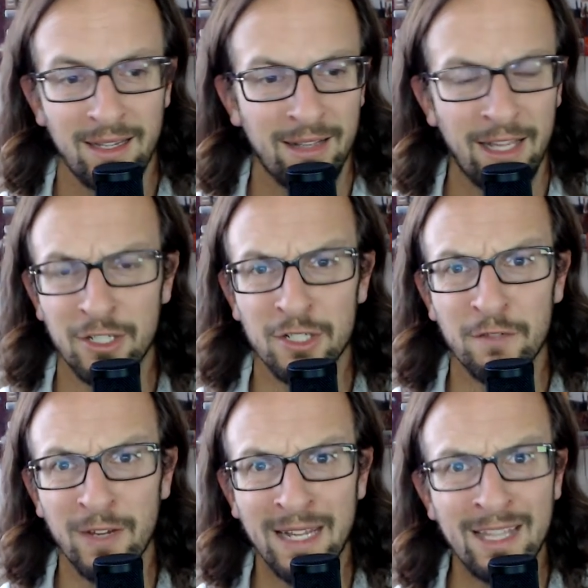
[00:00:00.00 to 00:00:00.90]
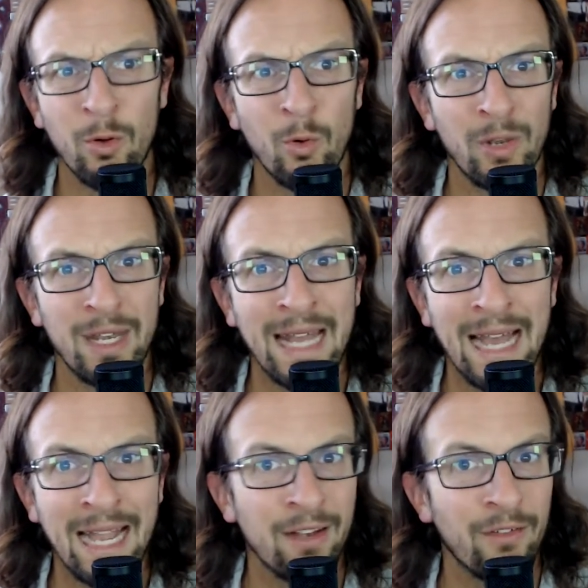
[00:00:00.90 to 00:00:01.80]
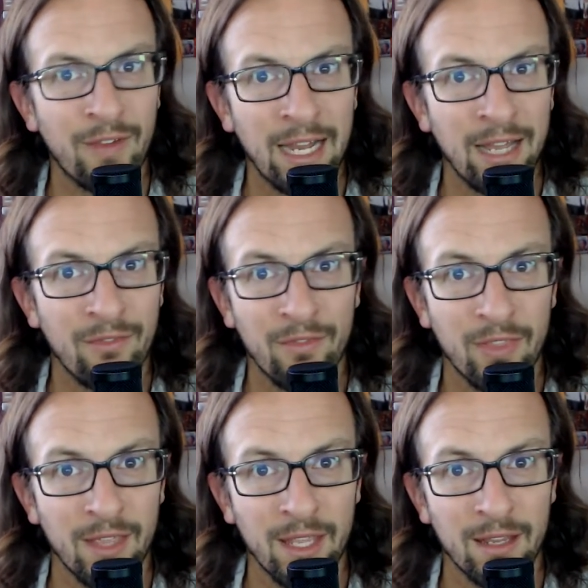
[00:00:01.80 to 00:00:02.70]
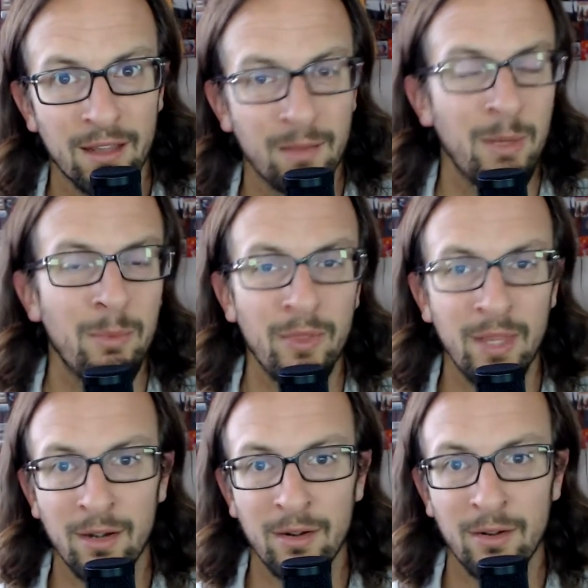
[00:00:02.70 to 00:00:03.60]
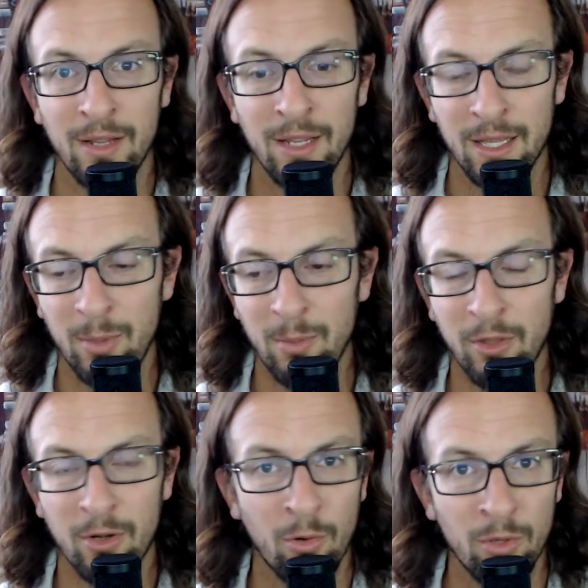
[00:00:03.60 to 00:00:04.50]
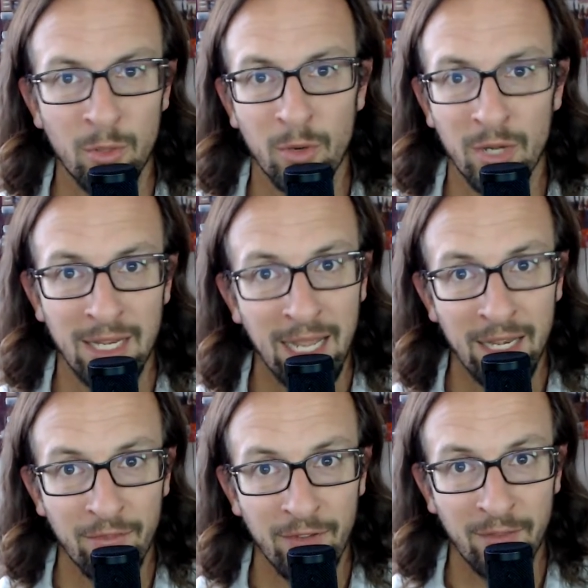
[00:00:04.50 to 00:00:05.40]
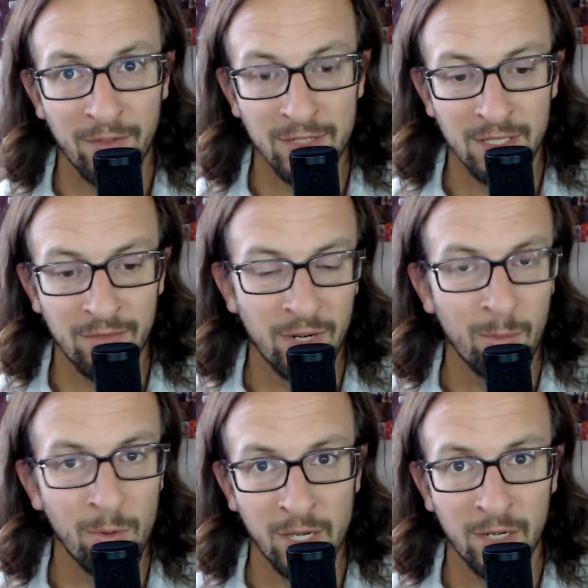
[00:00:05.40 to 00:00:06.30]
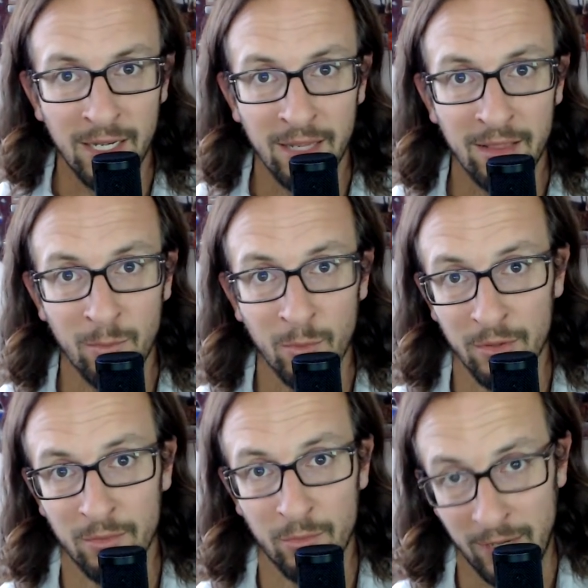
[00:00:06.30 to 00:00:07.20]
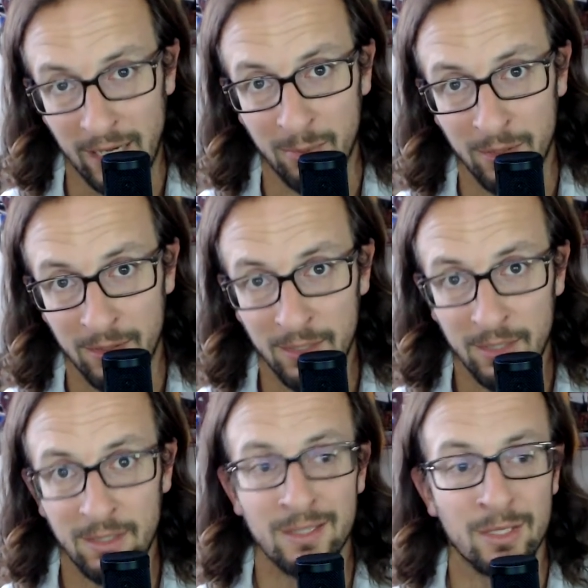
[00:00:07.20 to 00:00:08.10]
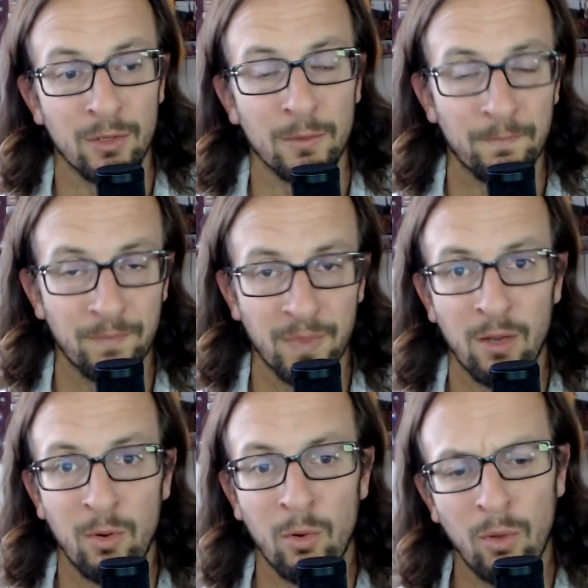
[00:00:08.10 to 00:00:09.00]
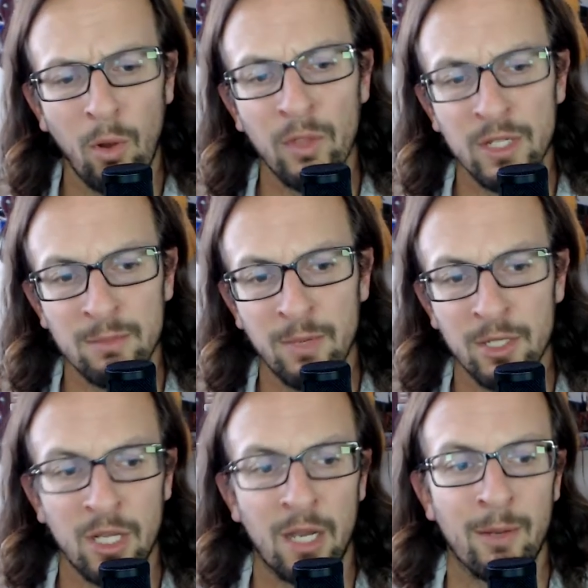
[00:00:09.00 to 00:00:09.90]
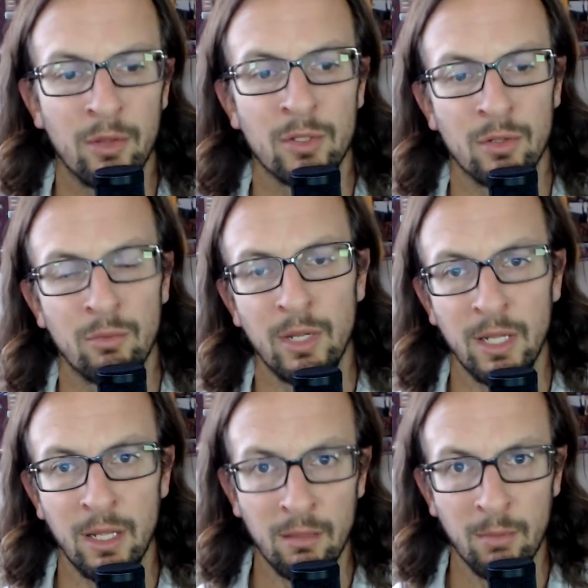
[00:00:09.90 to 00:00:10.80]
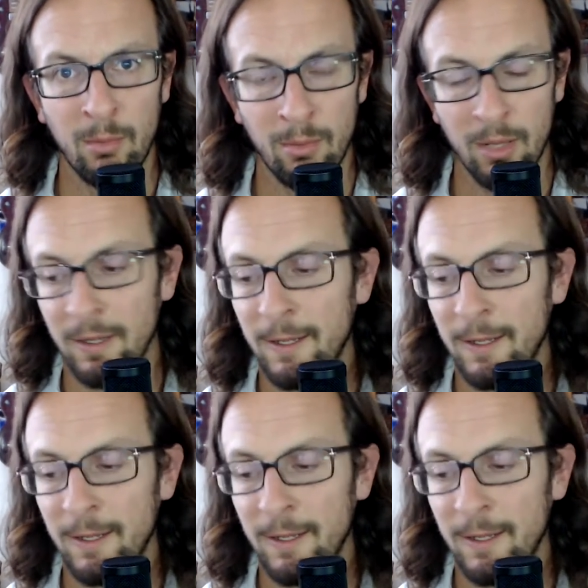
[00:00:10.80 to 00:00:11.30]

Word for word: like just forget the whole 9 to 5 thing. The people that are the people that are only working 9 to 5 on stuff are not working on anything worth crap. So, that whole oh this is my job, I do this on the weekend, blah blah blah.